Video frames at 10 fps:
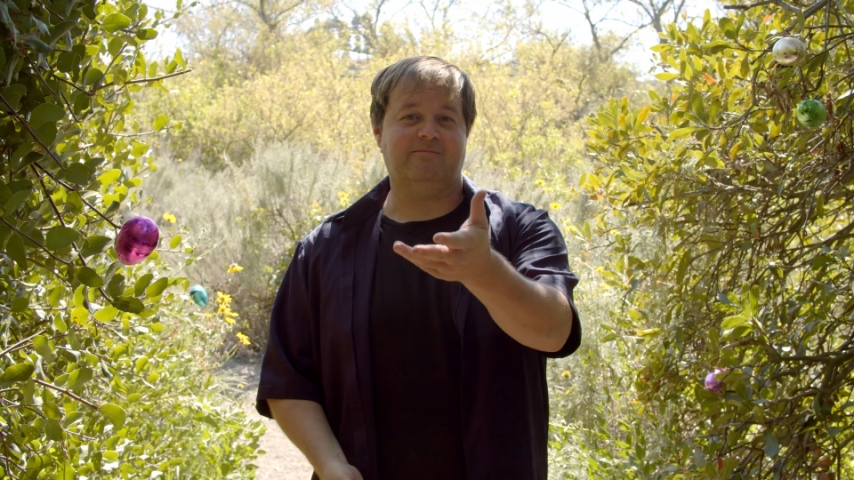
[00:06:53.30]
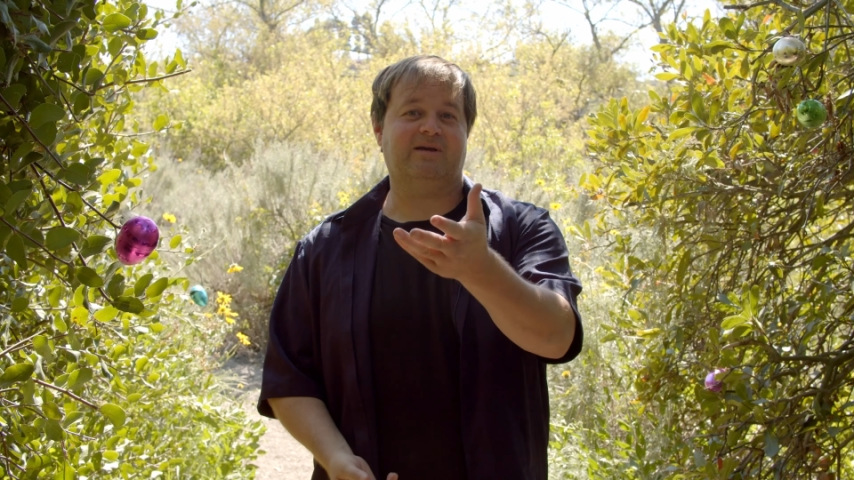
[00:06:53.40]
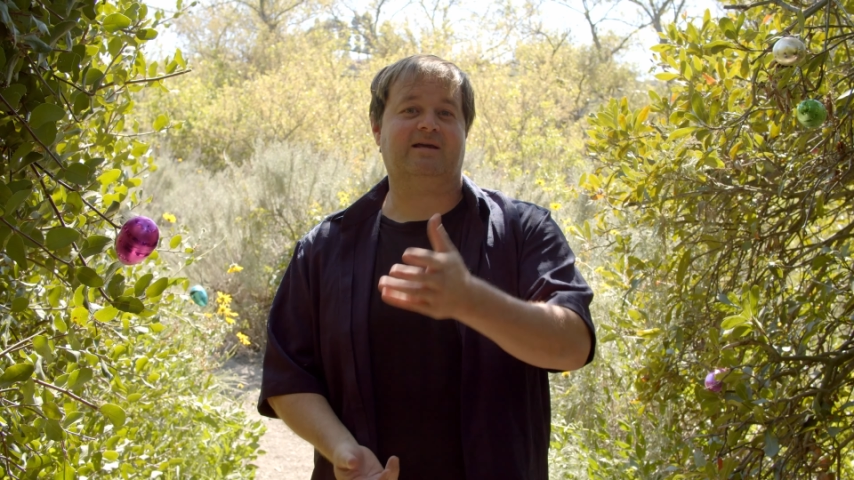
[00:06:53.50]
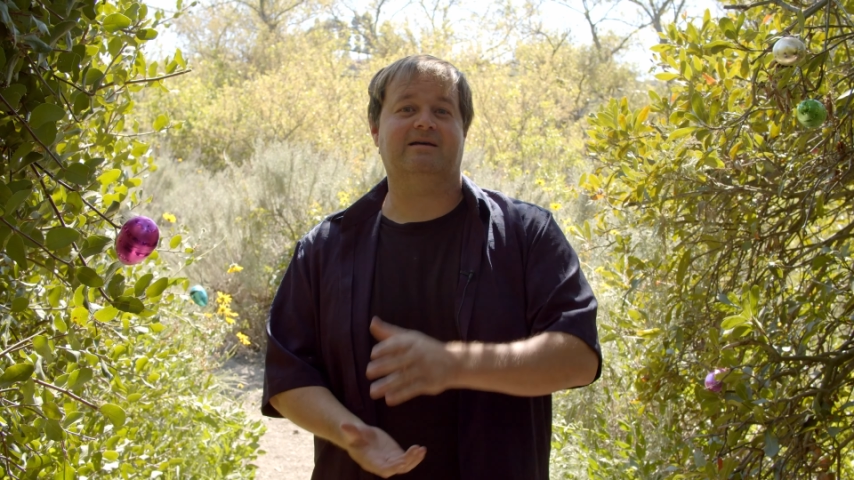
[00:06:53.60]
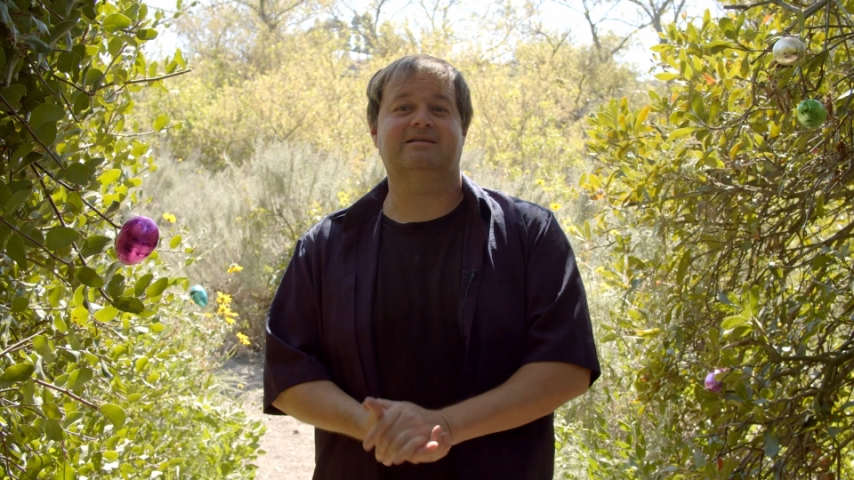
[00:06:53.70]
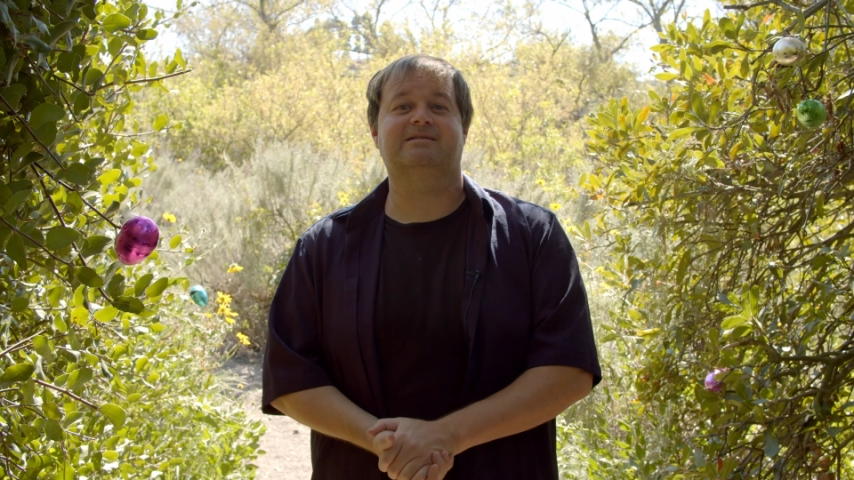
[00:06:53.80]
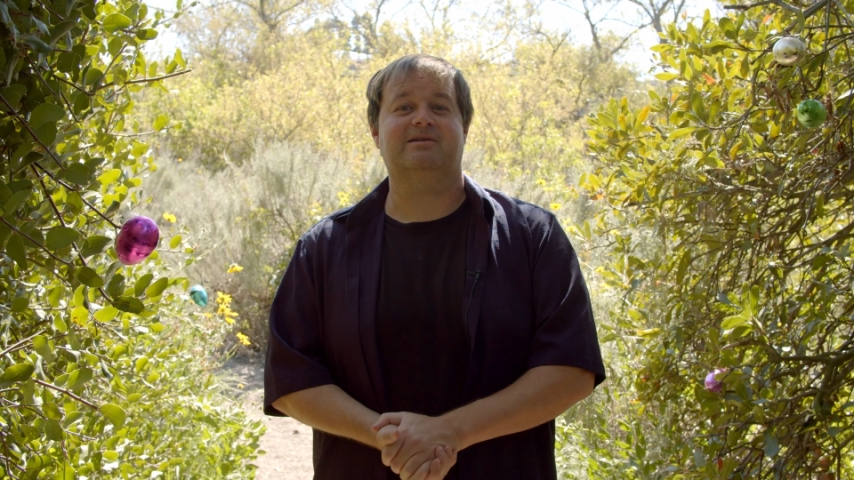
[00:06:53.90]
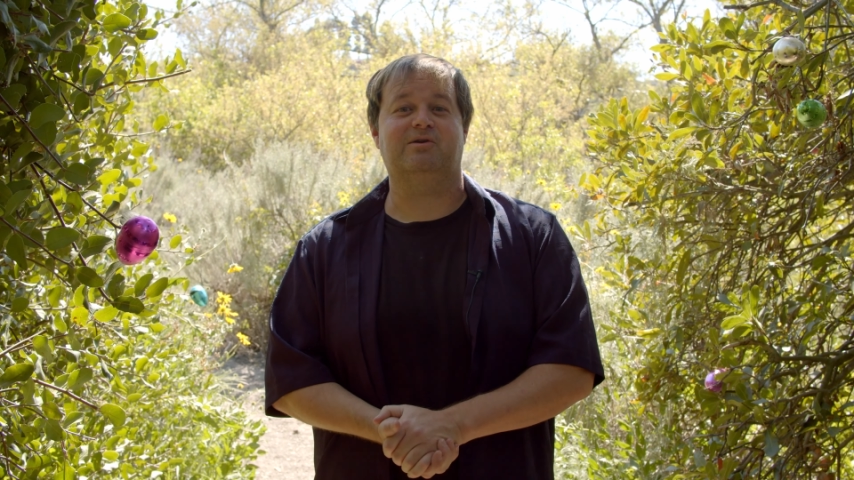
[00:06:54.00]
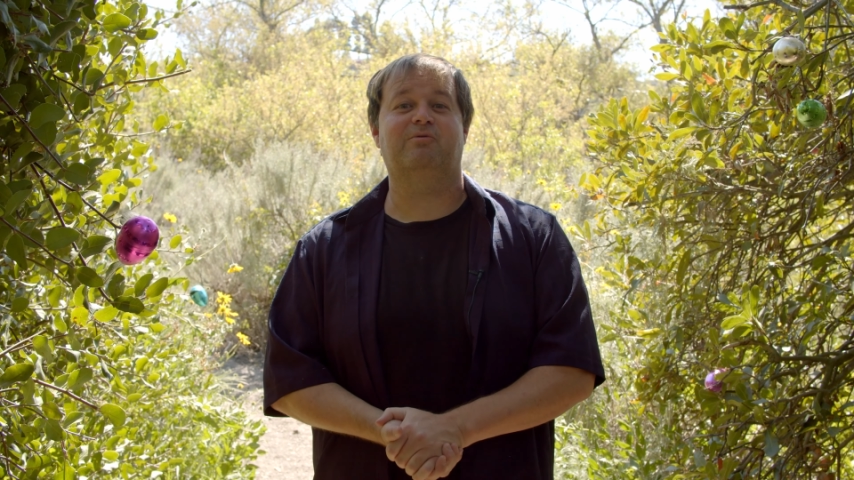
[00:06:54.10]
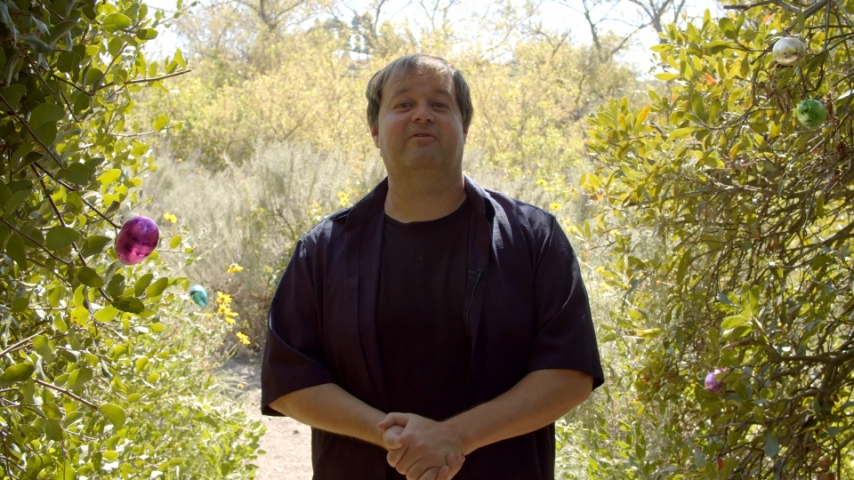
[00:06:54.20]
because
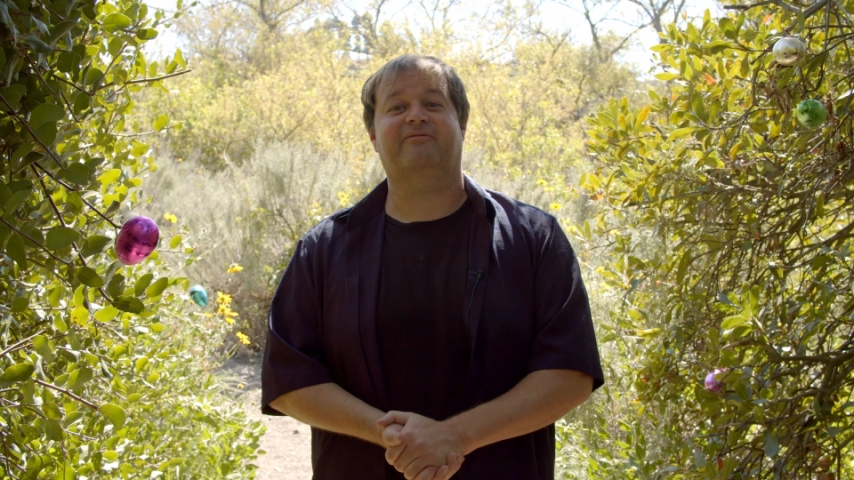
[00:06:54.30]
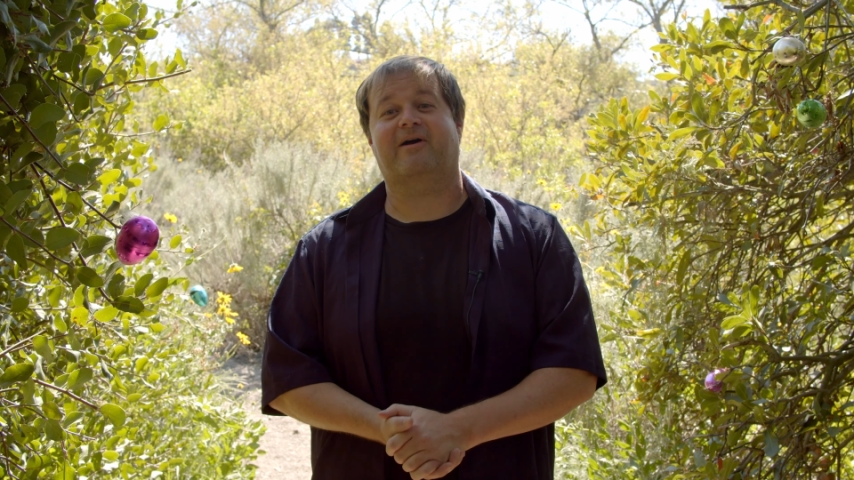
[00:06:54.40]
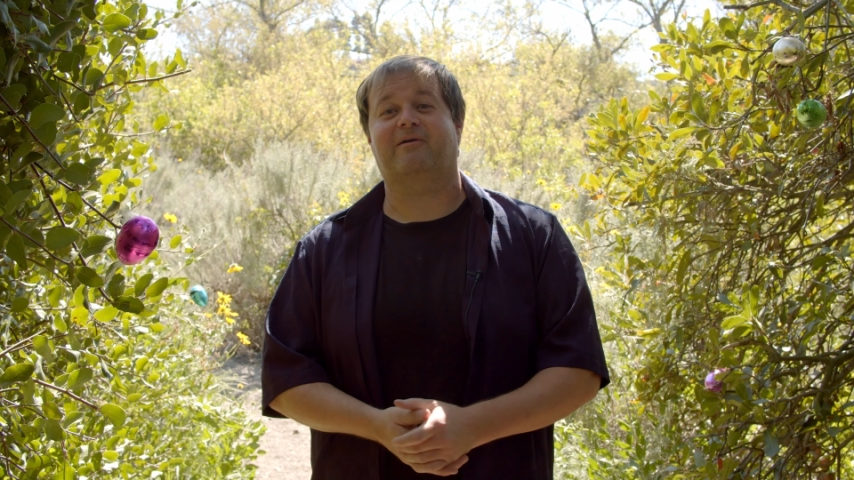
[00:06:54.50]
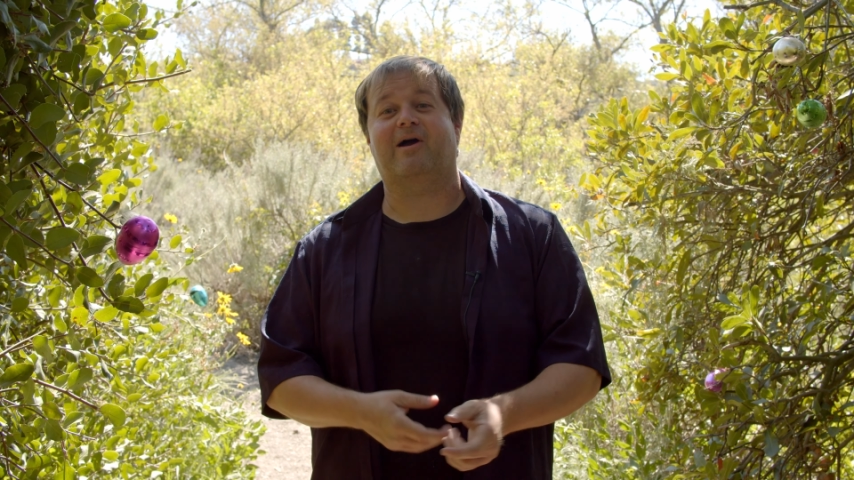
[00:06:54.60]
you would have found